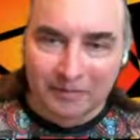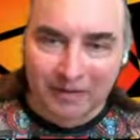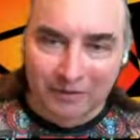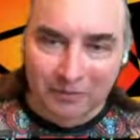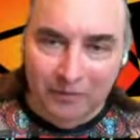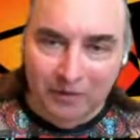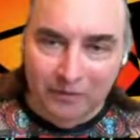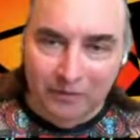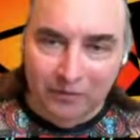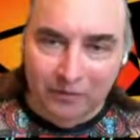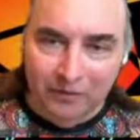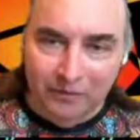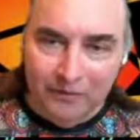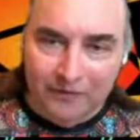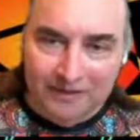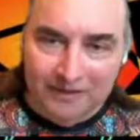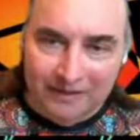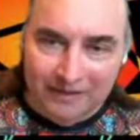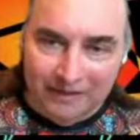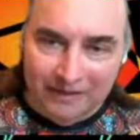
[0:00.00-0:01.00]
and we will
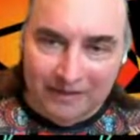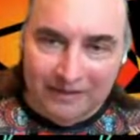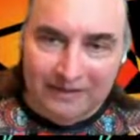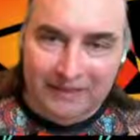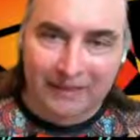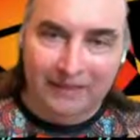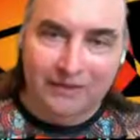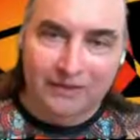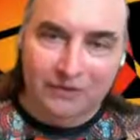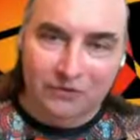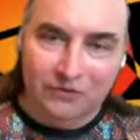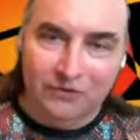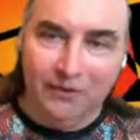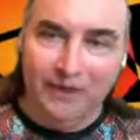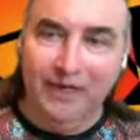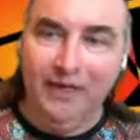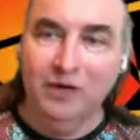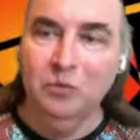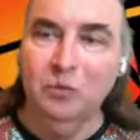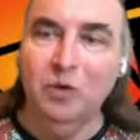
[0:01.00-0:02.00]
facilitate
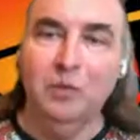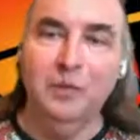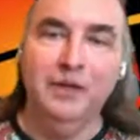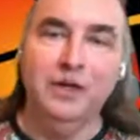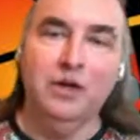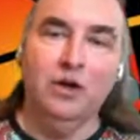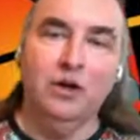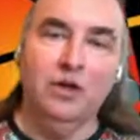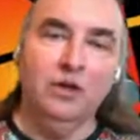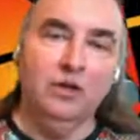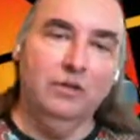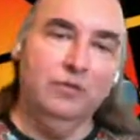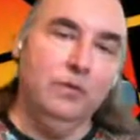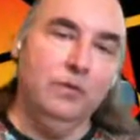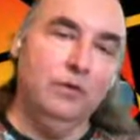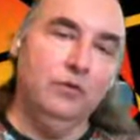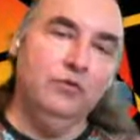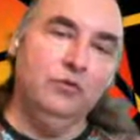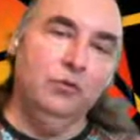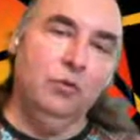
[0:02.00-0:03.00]
stringing what we call a
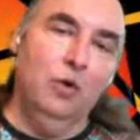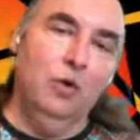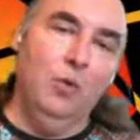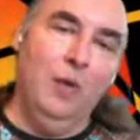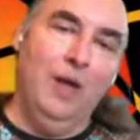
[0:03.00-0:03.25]
virtual